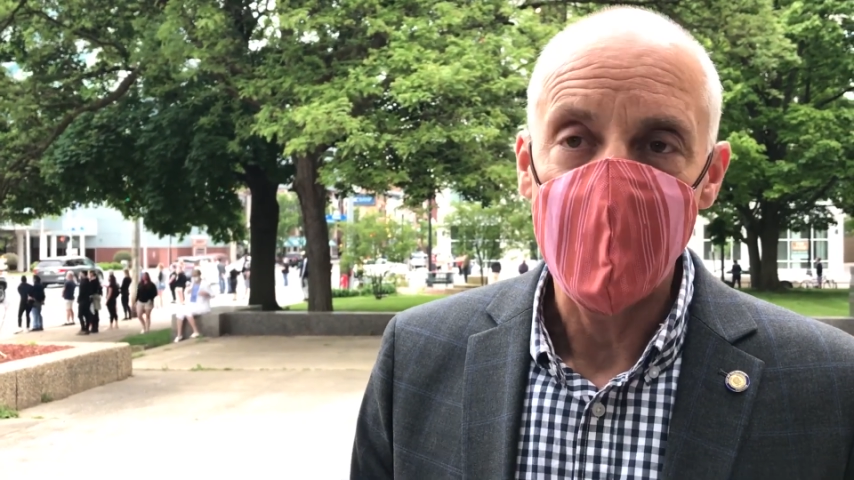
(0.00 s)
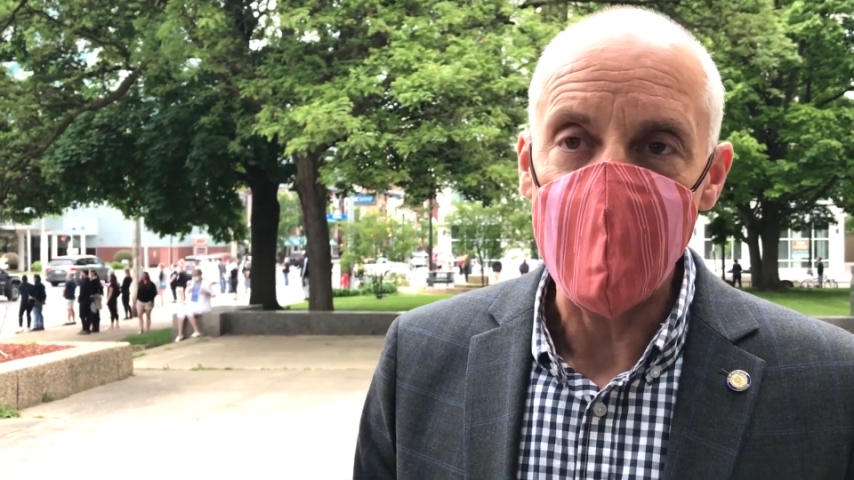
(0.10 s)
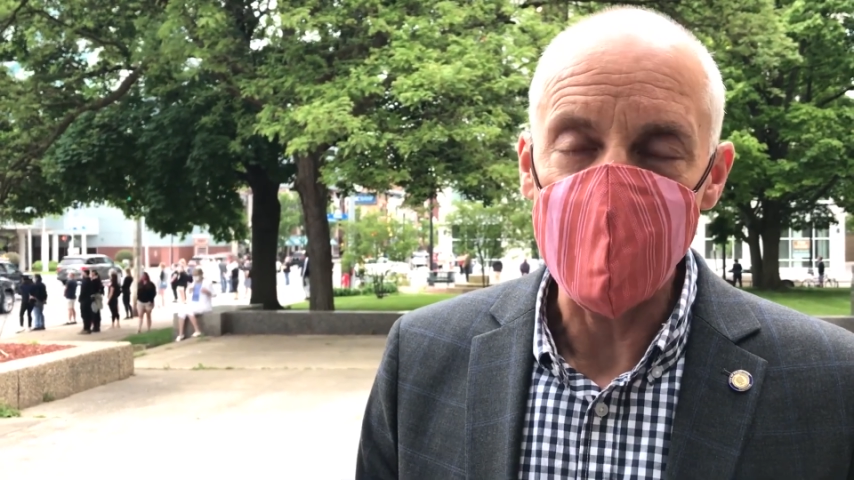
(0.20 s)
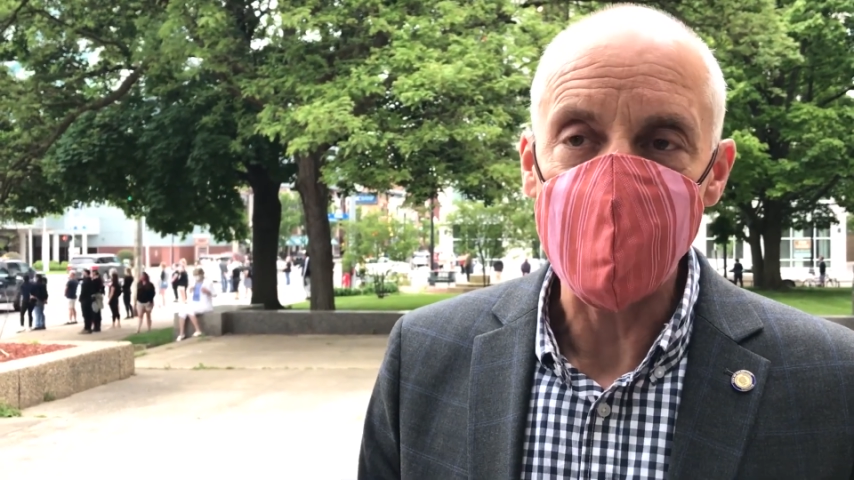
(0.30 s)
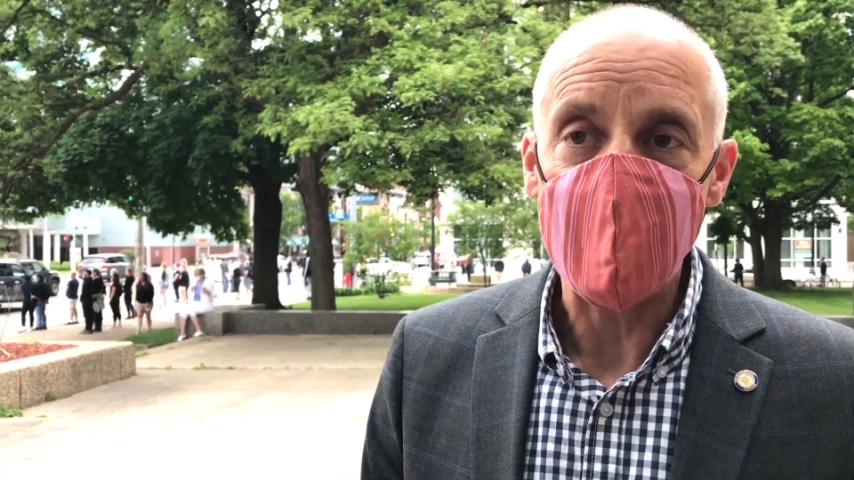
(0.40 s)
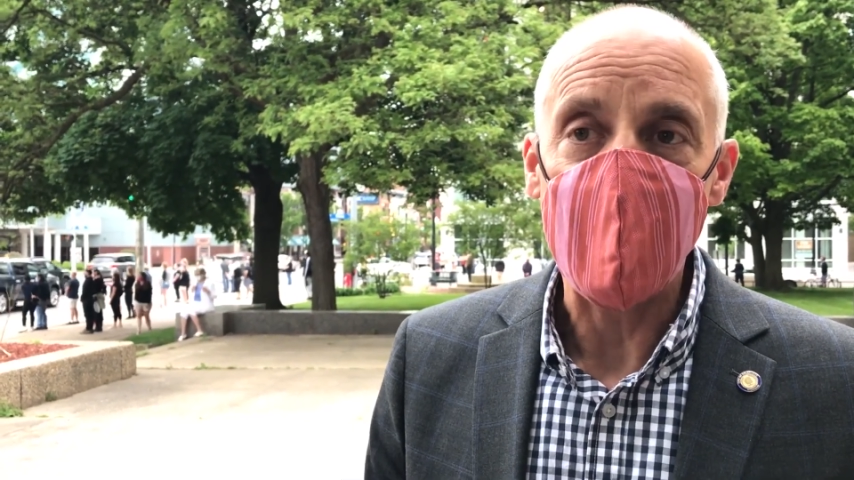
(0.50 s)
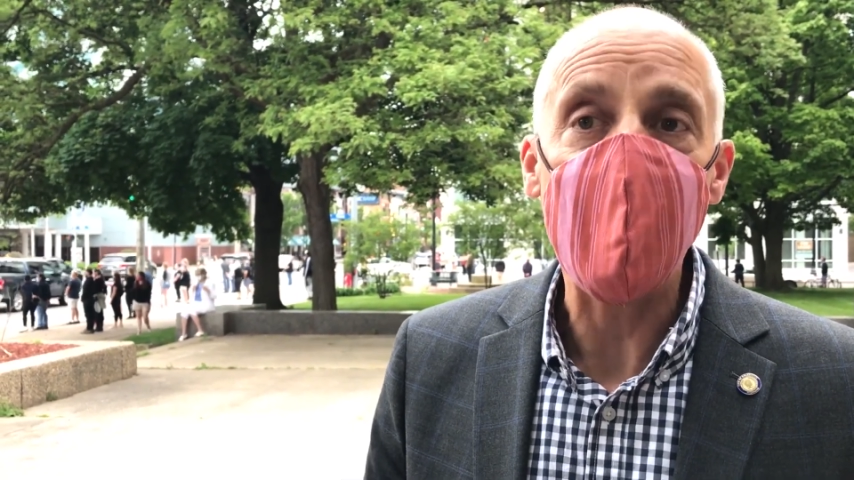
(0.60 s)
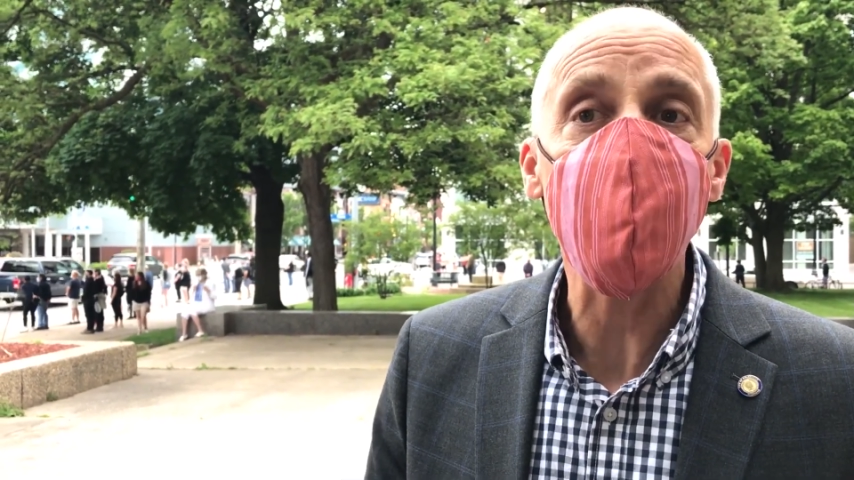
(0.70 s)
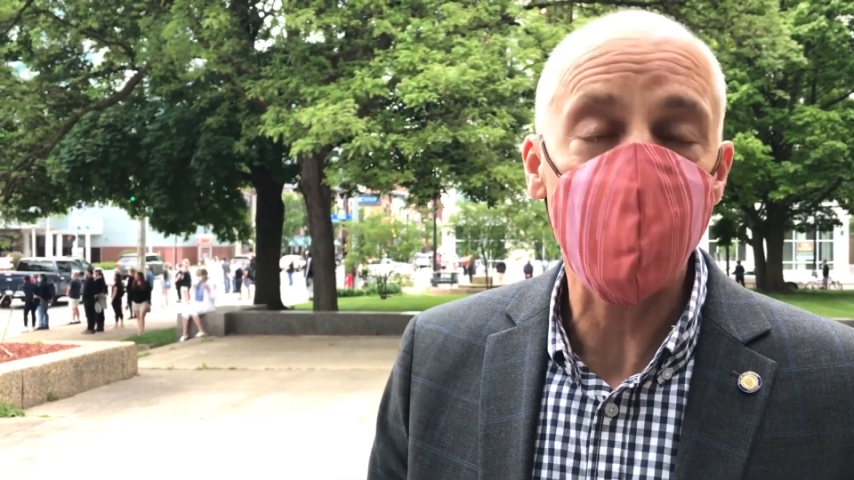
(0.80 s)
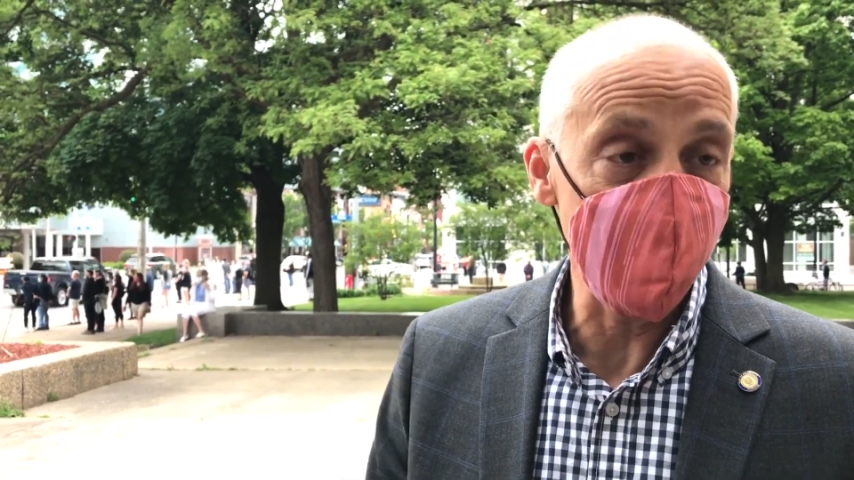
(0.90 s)
and
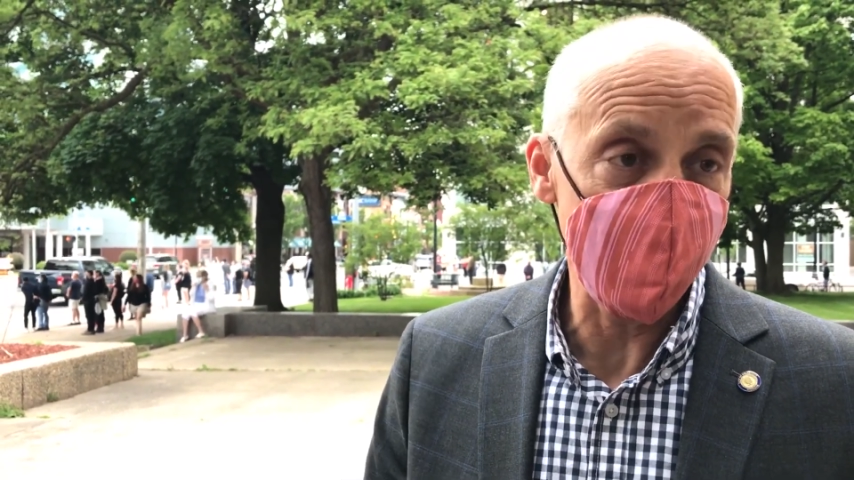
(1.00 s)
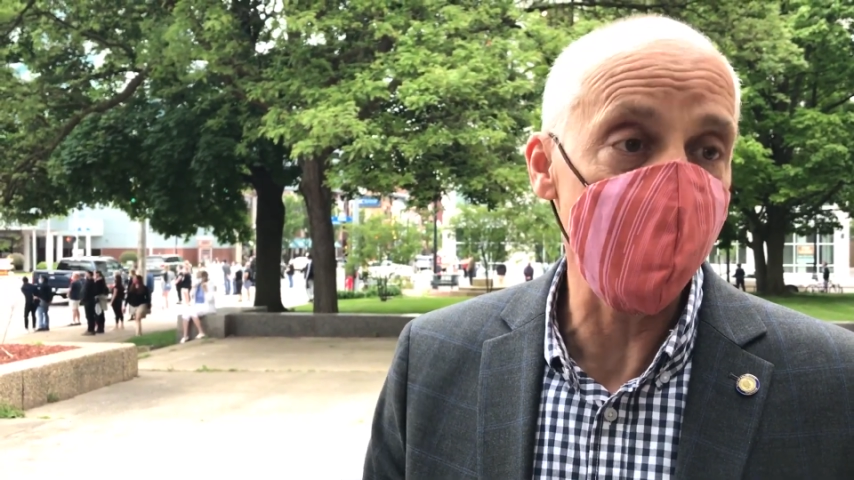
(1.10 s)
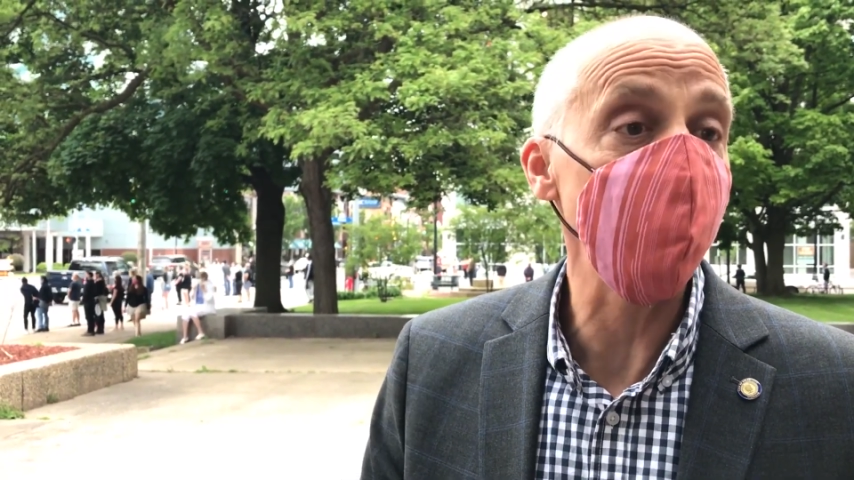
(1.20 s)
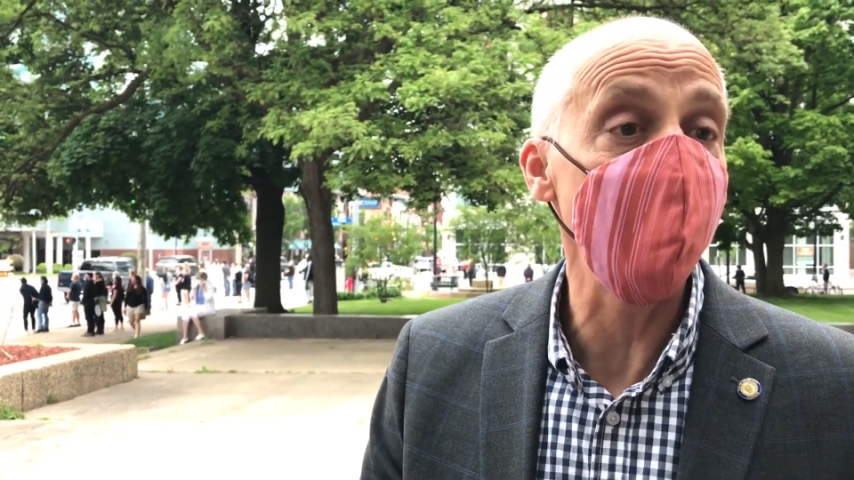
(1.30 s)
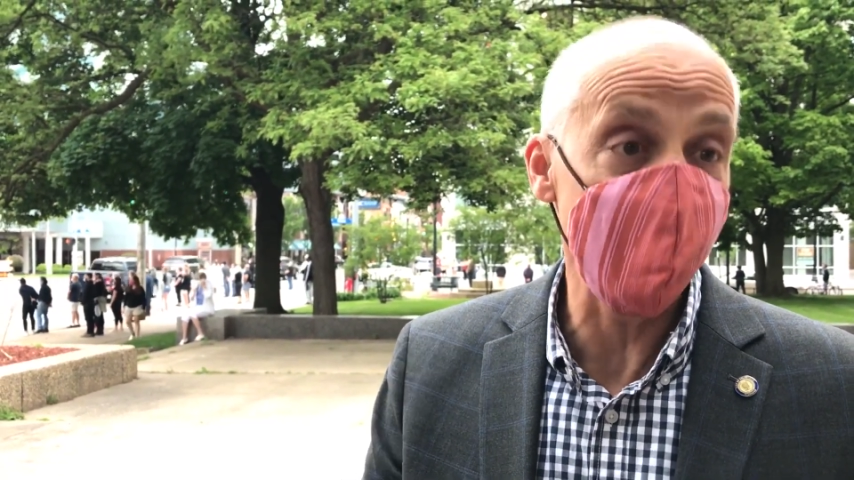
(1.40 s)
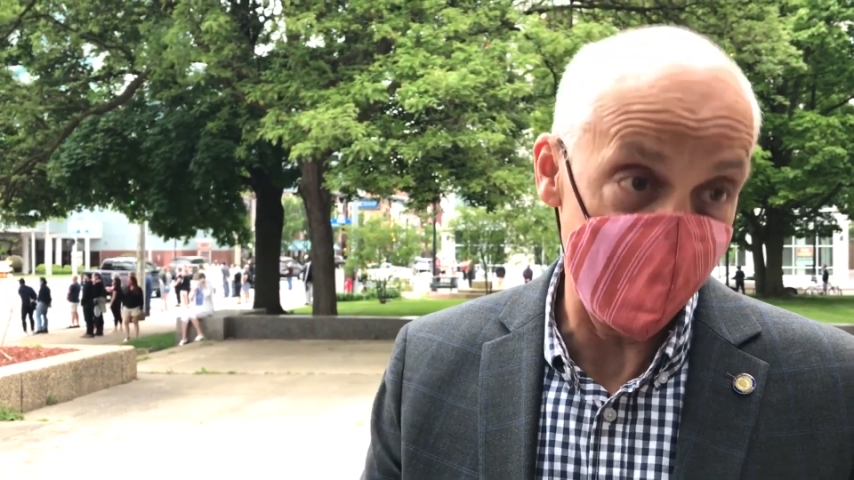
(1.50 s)
I don't think that's gonna